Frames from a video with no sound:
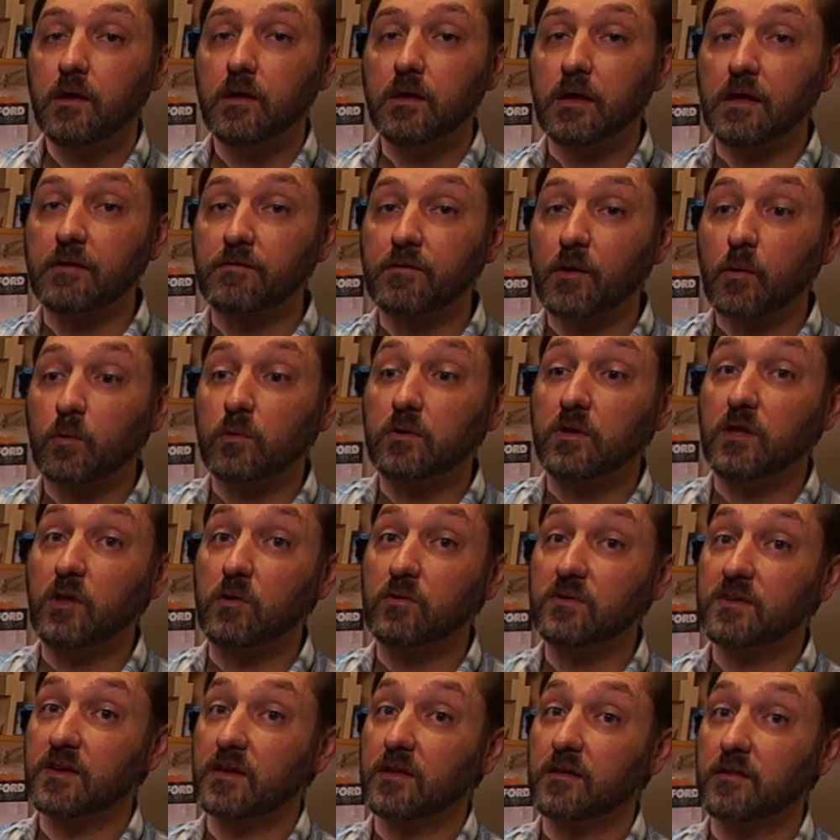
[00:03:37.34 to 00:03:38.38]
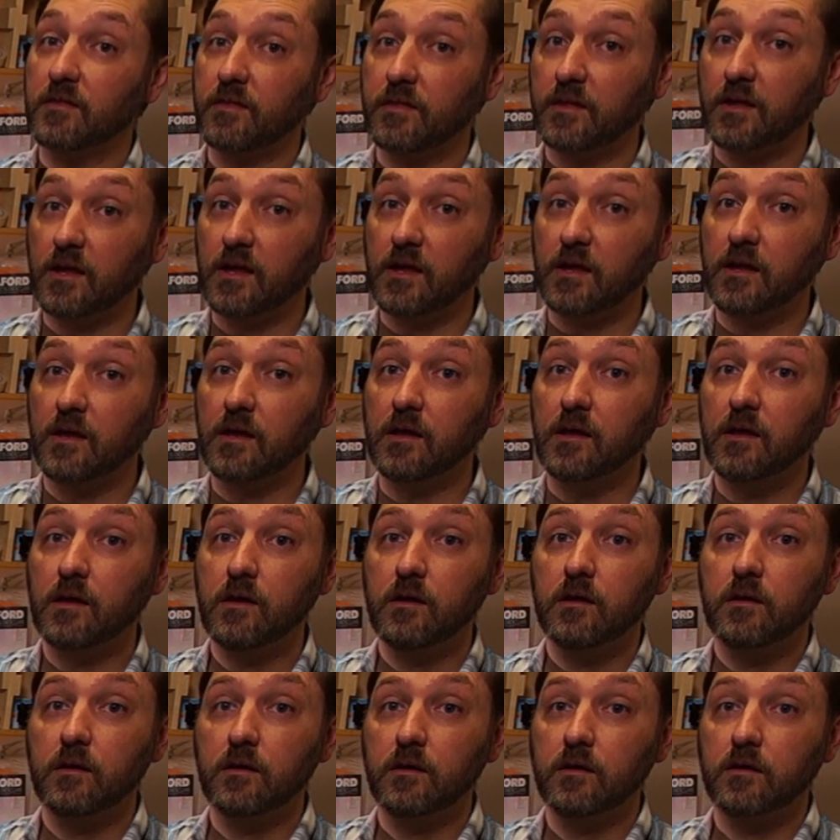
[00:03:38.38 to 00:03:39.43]
If I were using the
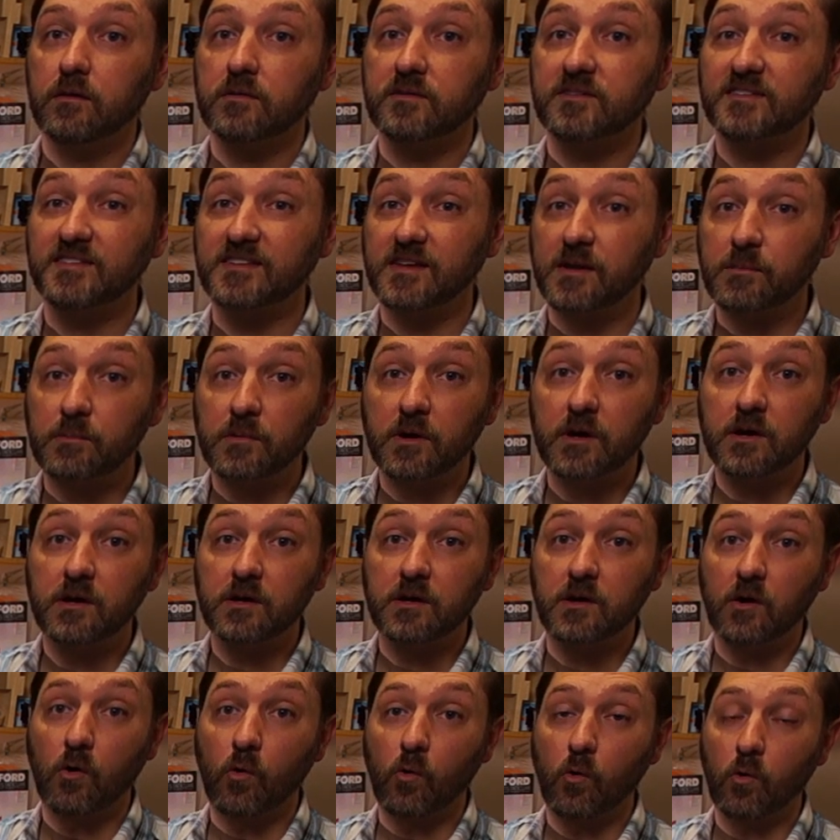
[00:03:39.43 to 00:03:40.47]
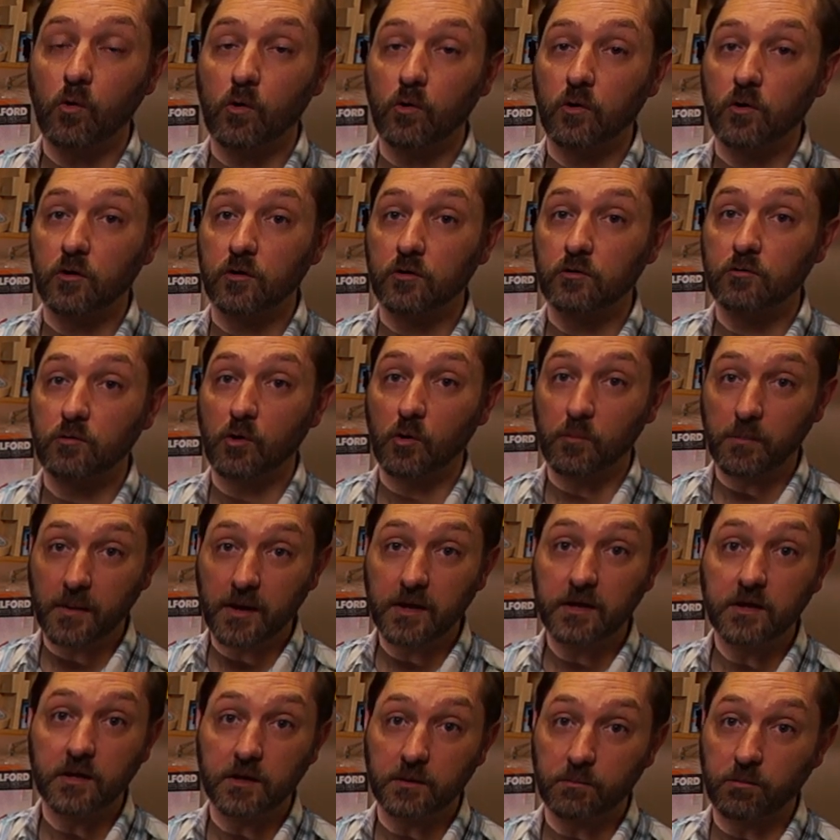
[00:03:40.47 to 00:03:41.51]
Sema or
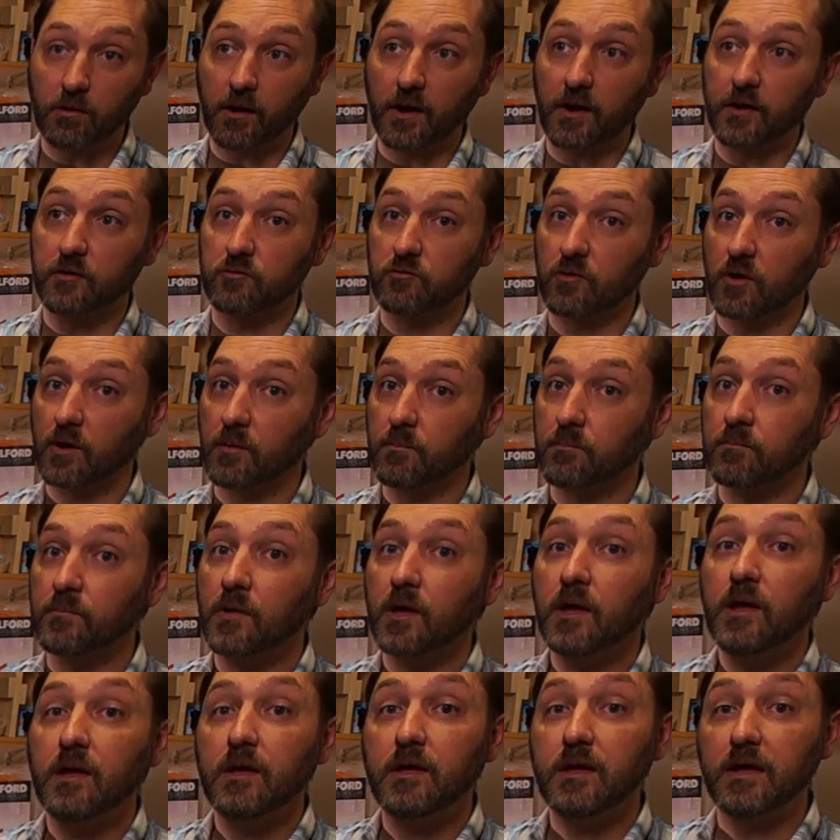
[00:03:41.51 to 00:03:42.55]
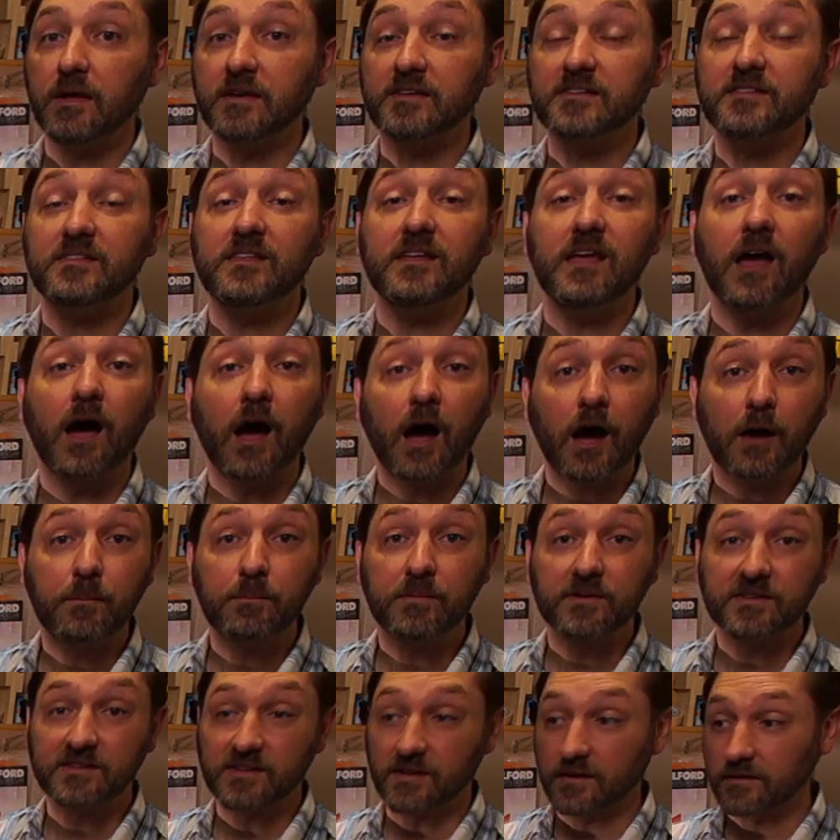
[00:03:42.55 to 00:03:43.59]
Chromega brand drum, it's the
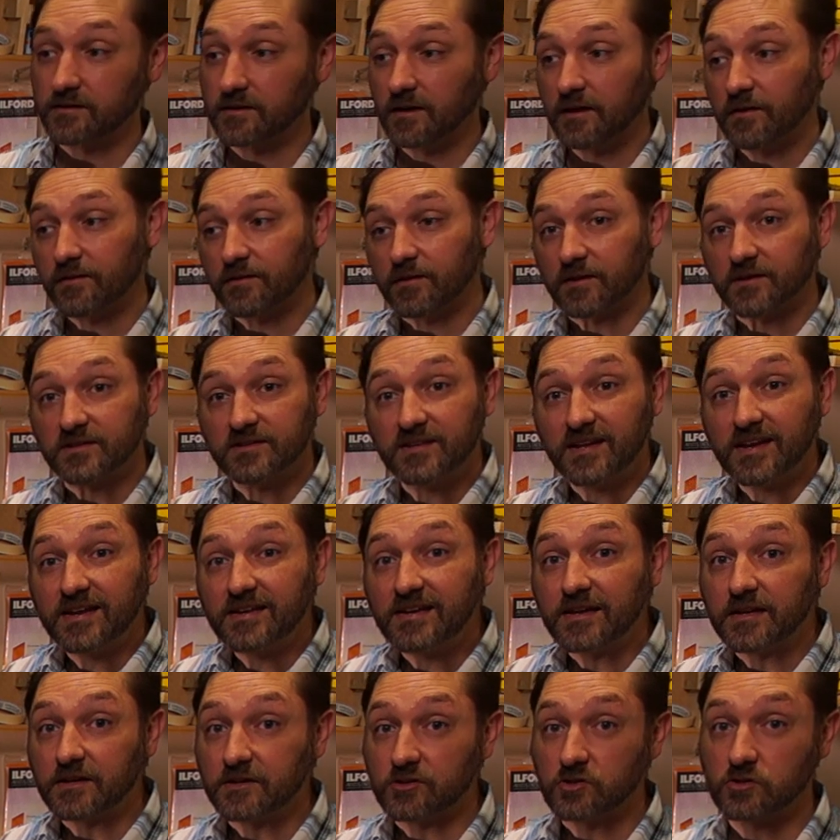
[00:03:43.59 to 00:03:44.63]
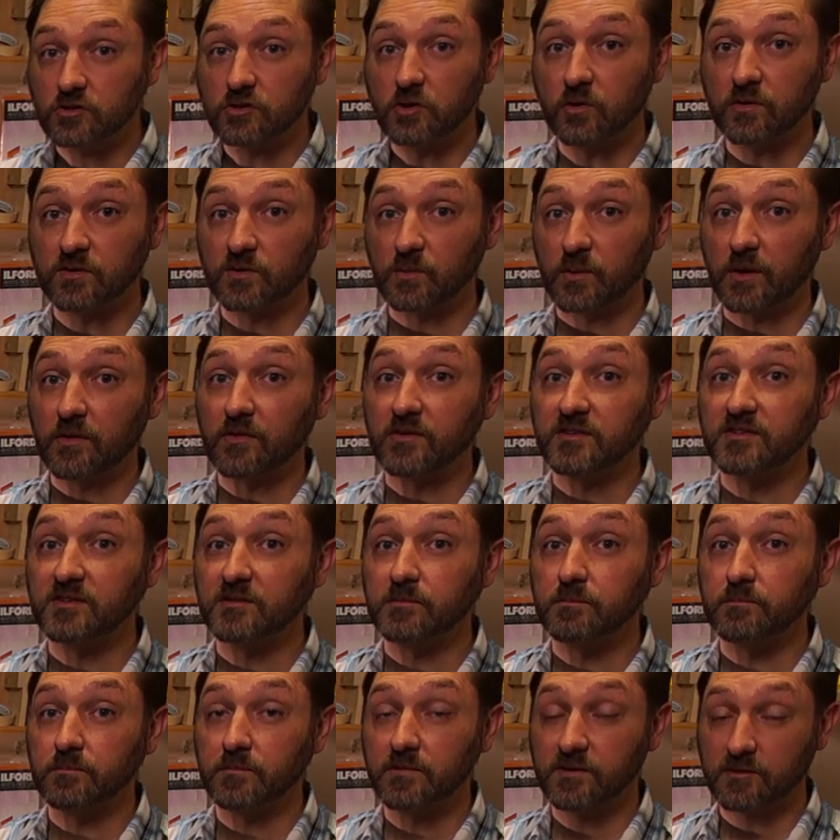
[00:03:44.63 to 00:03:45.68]
opposite. The ten inch goes around
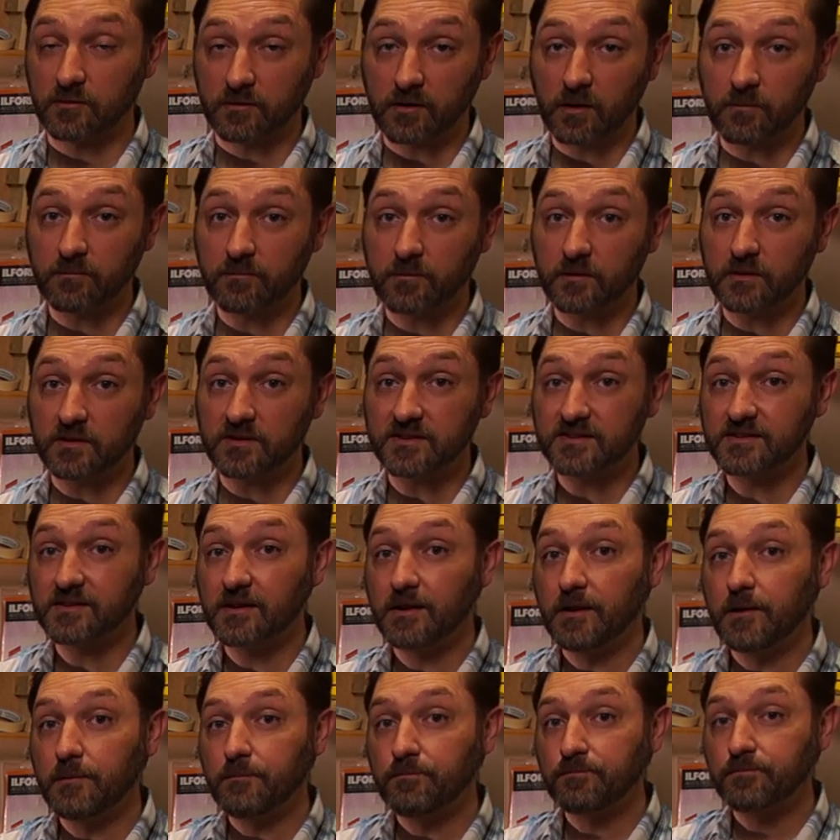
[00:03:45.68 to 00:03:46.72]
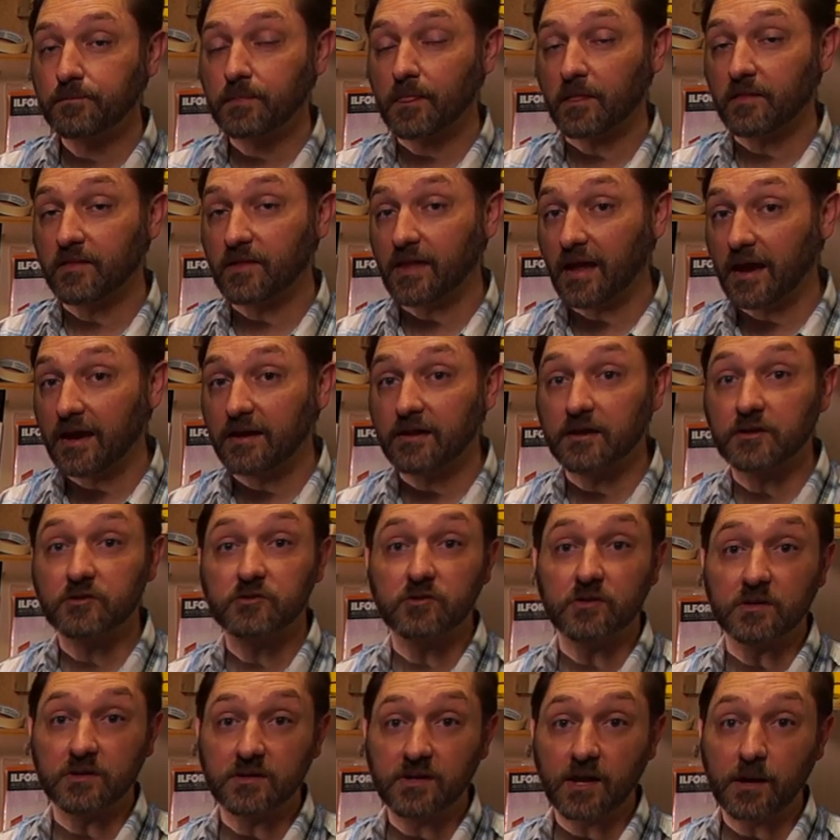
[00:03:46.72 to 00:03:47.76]
the circumference, the eight
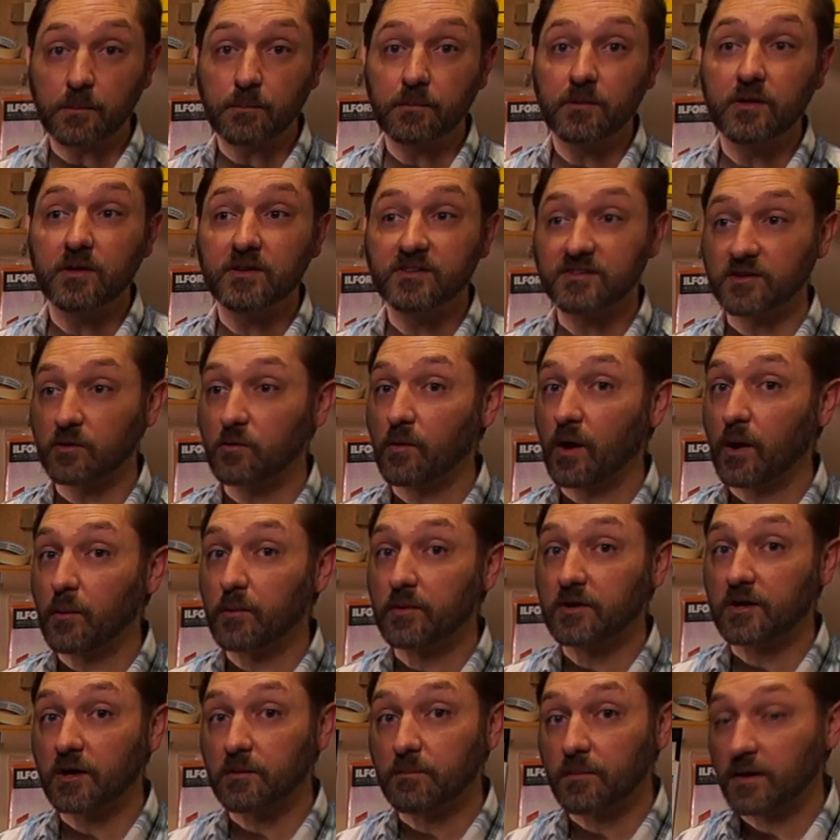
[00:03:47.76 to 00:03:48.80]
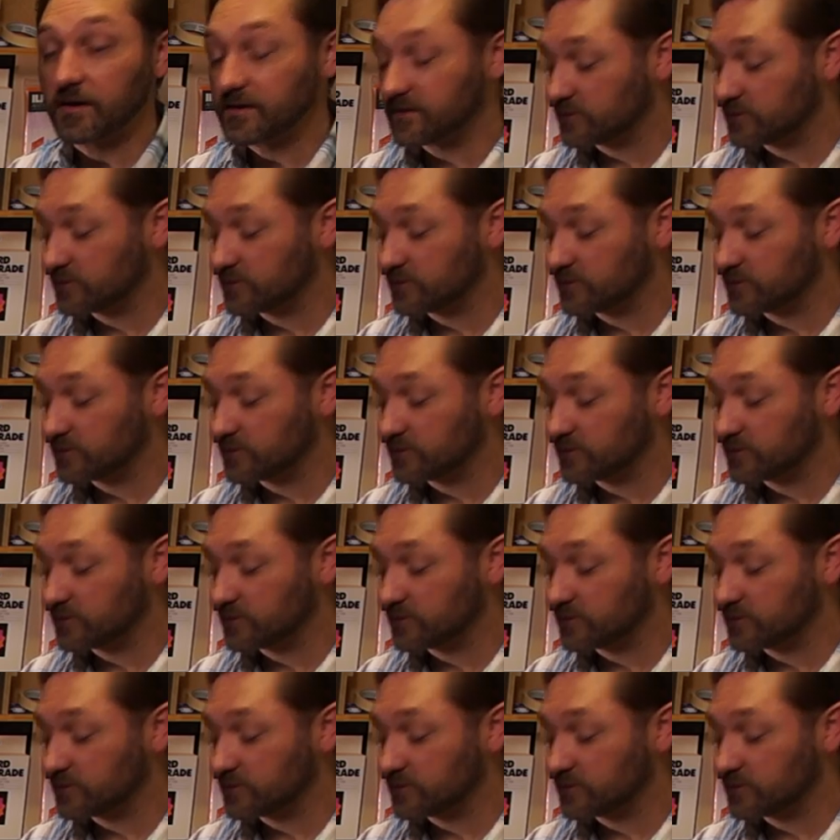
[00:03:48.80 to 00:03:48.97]
inch the depth, so I would cut my